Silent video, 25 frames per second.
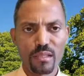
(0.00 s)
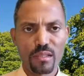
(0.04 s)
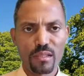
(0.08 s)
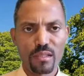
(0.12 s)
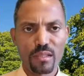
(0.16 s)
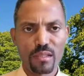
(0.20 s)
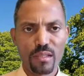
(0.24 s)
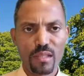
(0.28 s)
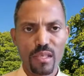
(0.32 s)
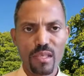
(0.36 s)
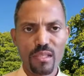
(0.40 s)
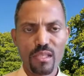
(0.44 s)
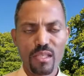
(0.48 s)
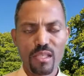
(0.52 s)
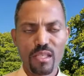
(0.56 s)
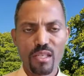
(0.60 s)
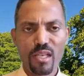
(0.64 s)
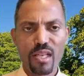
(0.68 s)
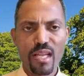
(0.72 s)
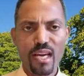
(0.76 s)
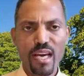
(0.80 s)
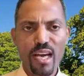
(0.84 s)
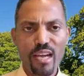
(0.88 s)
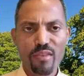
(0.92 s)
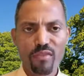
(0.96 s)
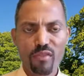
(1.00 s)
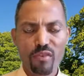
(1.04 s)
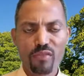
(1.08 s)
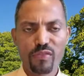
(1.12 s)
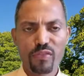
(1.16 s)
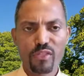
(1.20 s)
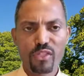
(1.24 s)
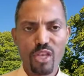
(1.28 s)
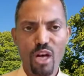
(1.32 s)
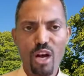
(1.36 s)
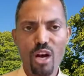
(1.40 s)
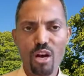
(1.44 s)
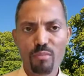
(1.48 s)
That's a life of
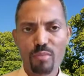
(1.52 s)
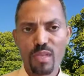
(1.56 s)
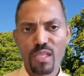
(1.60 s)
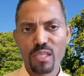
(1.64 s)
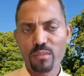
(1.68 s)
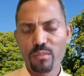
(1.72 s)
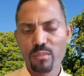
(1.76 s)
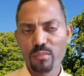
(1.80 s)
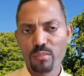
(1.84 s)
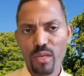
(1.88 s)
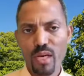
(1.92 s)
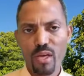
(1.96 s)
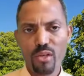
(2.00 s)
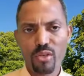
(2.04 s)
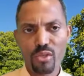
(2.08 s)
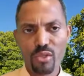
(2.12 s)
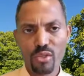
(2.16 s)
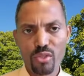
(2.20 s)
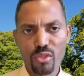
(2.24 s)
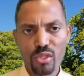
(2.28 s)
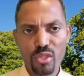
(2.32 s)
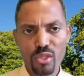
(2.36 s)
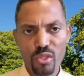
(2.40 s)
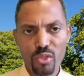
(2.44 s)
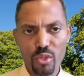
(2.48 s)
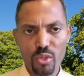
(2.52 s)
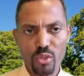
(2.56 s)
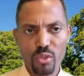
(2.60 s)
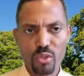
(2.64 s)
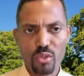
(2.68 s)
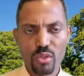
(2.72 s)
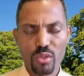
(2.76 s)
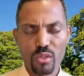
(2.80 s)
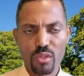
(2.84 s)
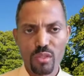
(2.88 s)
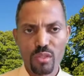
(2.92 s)
torment, brothers and sisters.